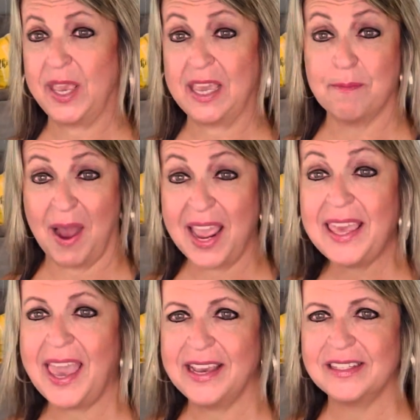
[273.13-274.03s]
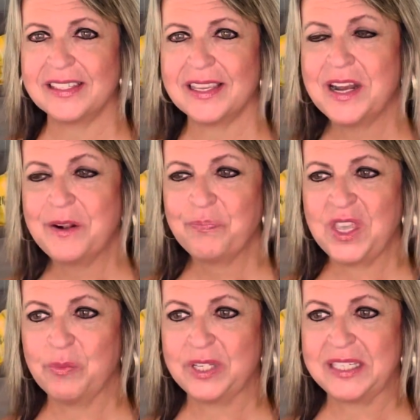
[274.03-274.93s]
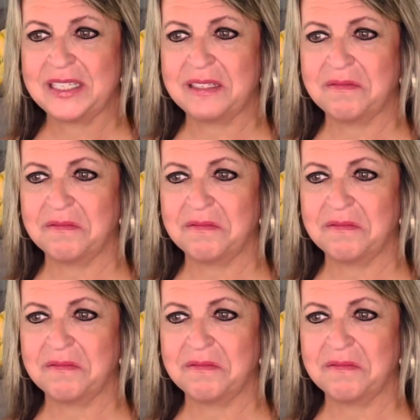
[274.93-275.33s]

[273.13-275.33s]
In my case, it was,